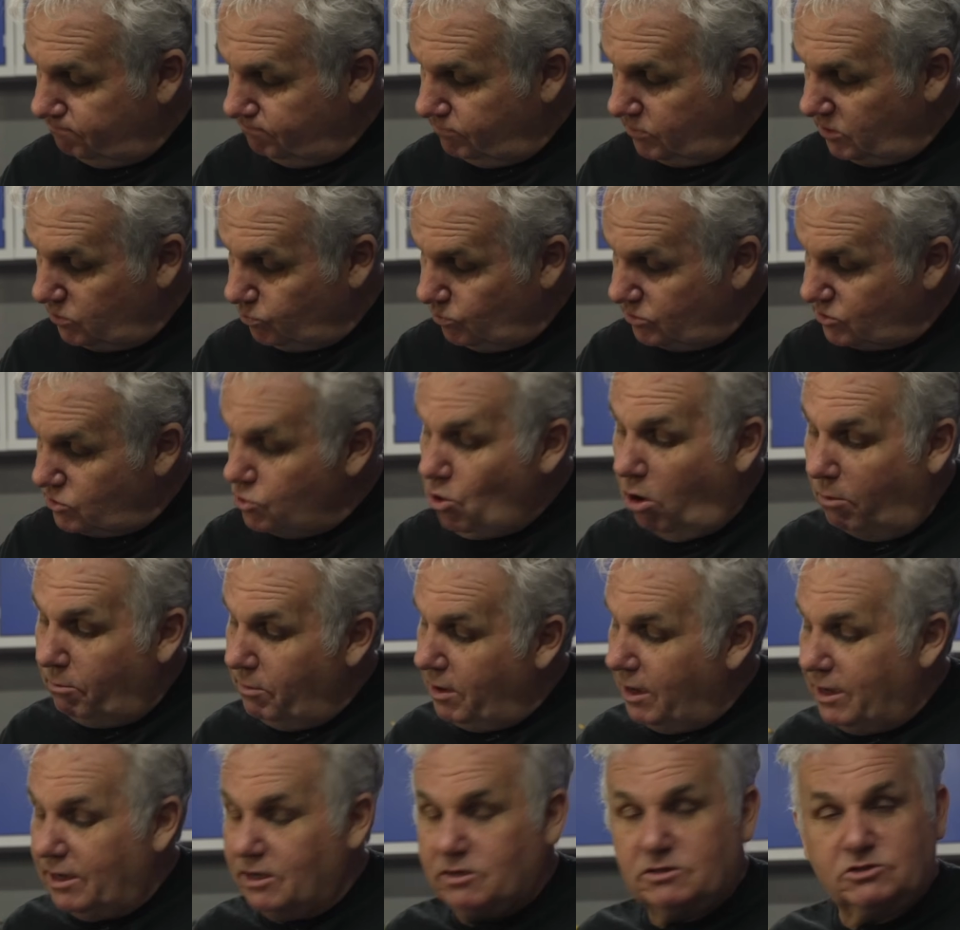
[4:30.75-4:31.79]
This one's not
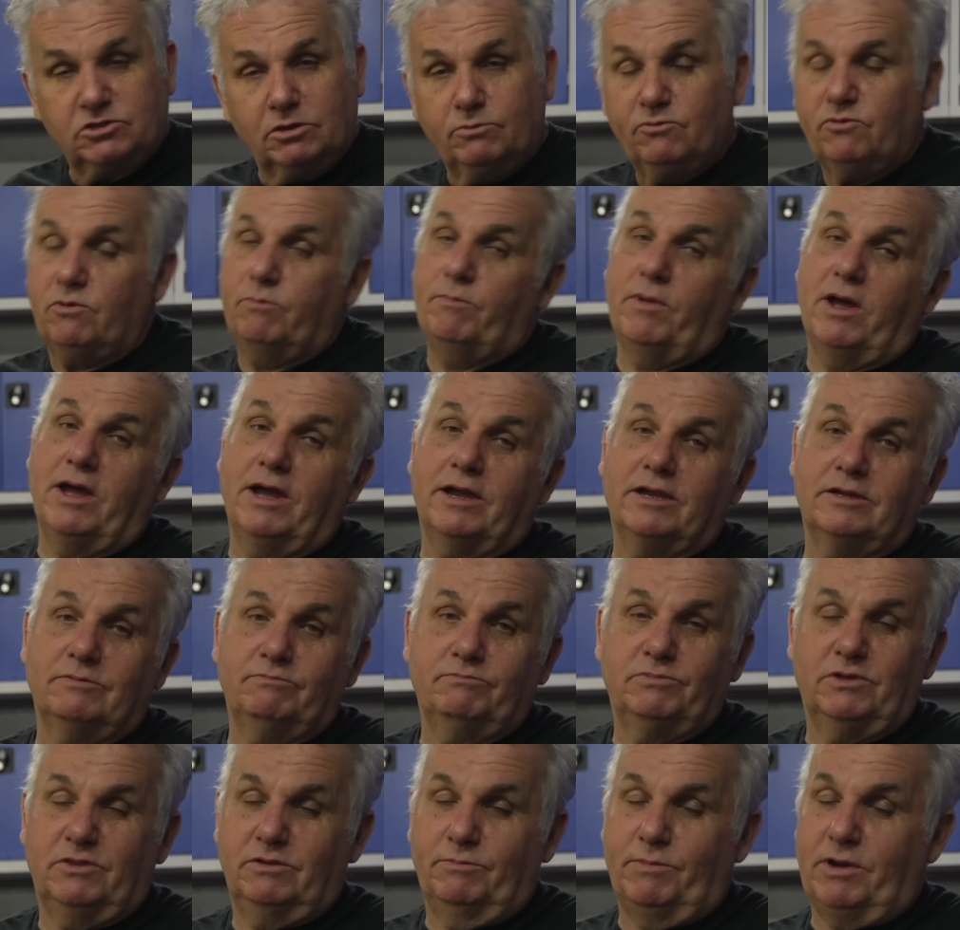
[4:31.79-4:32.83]
mag, some of them mag,
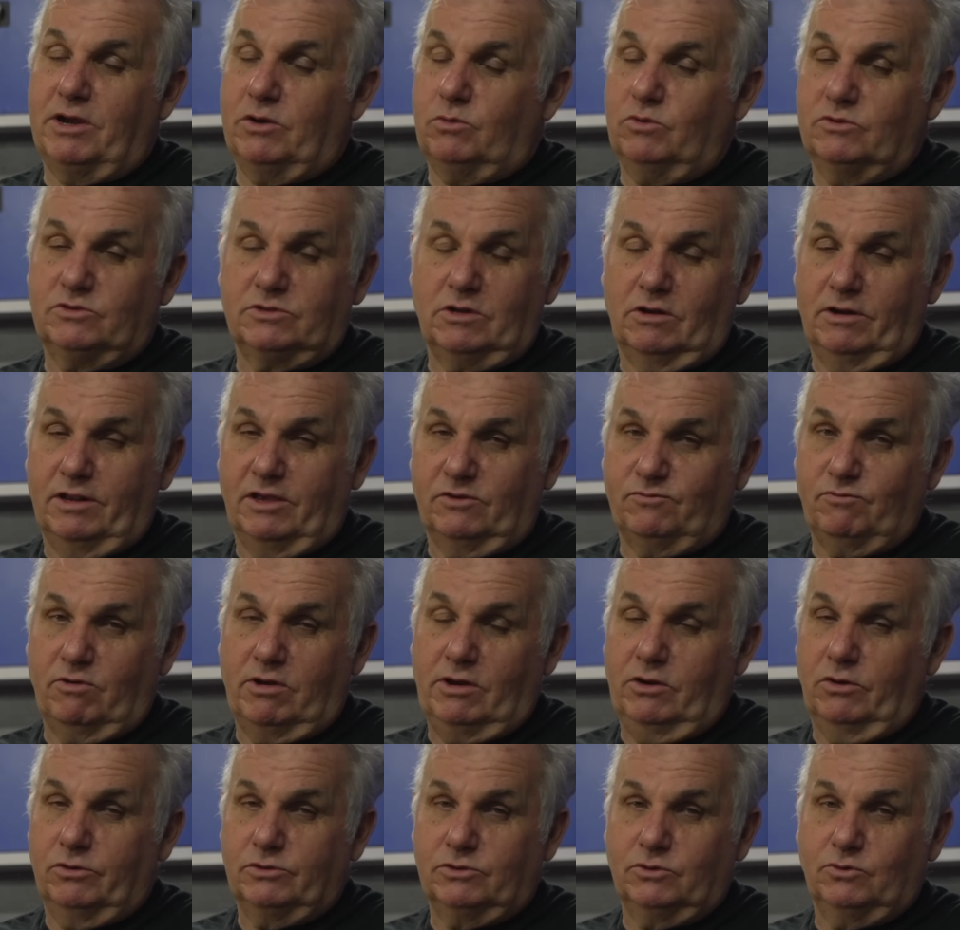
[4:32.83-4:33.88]
but the mag ones don't last very
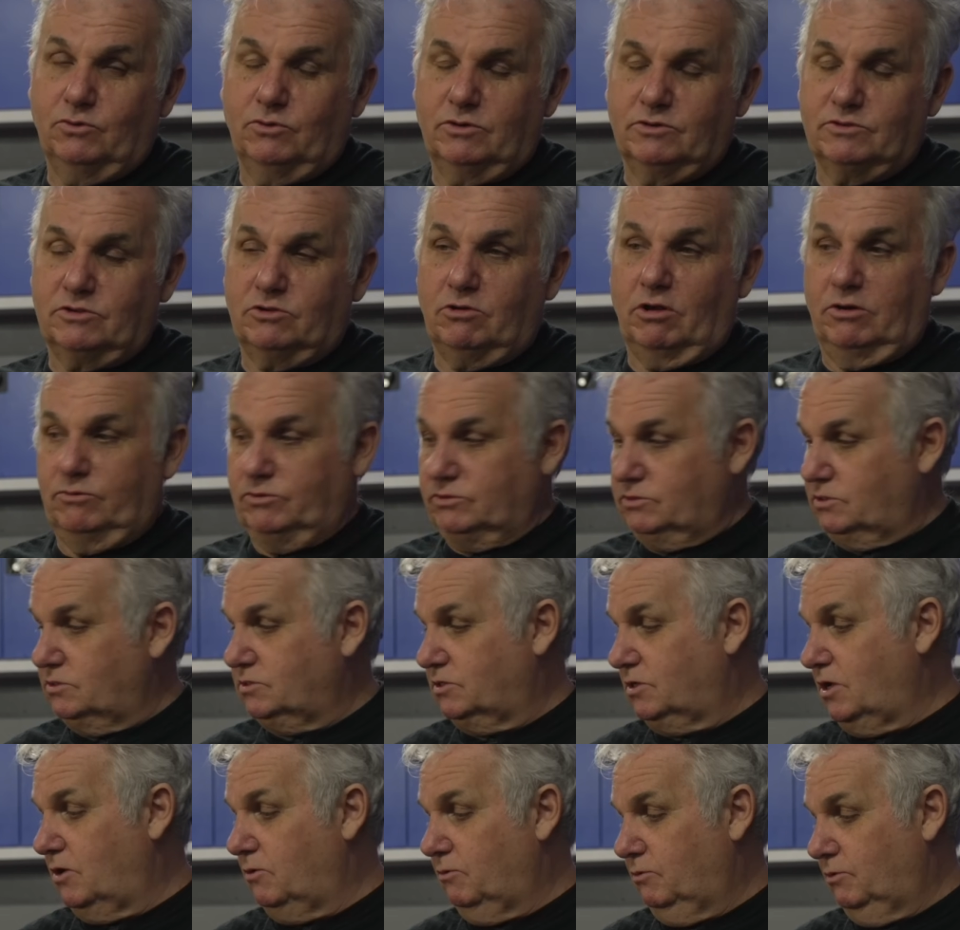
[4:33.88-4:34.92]
long at all because the tolerances
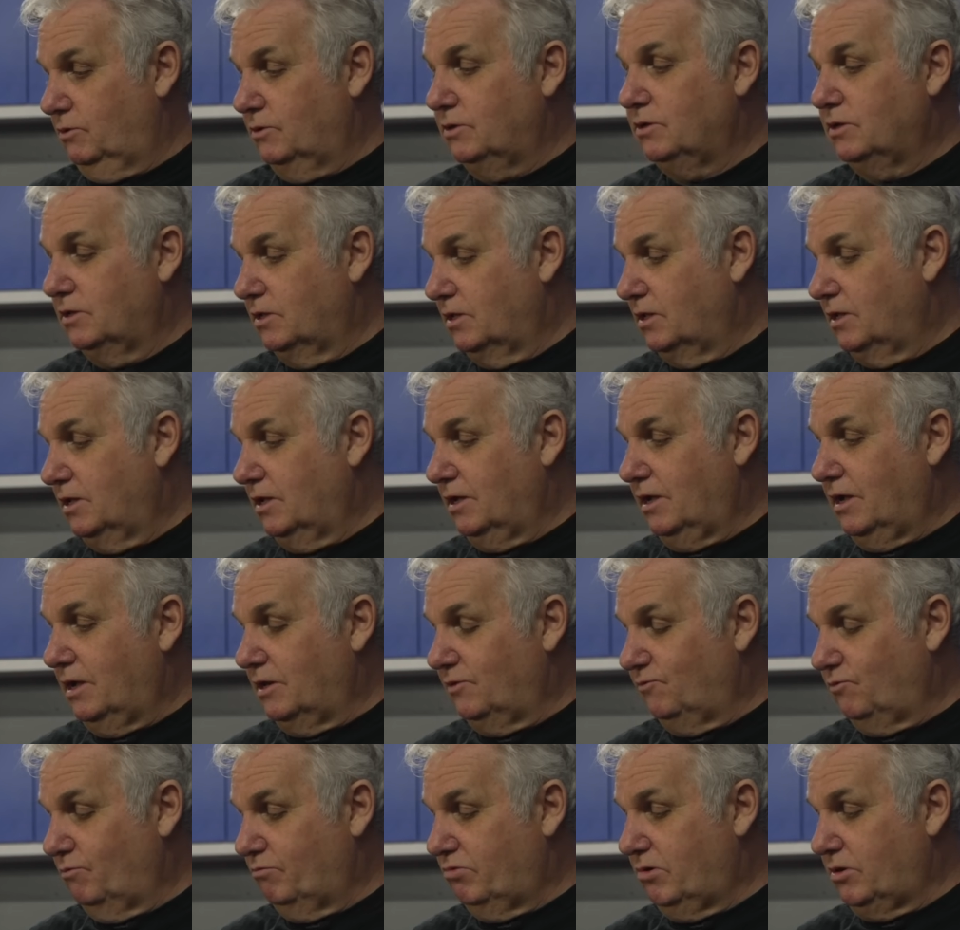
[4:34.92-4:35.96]
go out
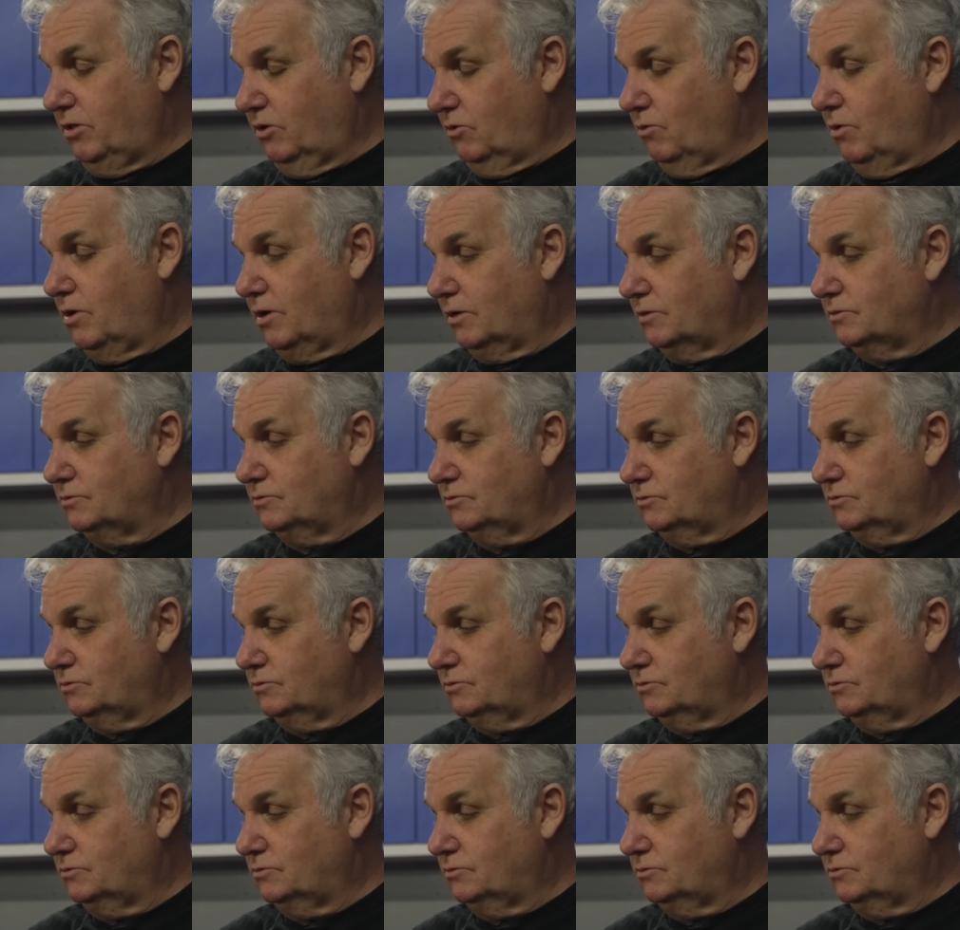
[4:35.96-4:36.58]
of them pretty quick.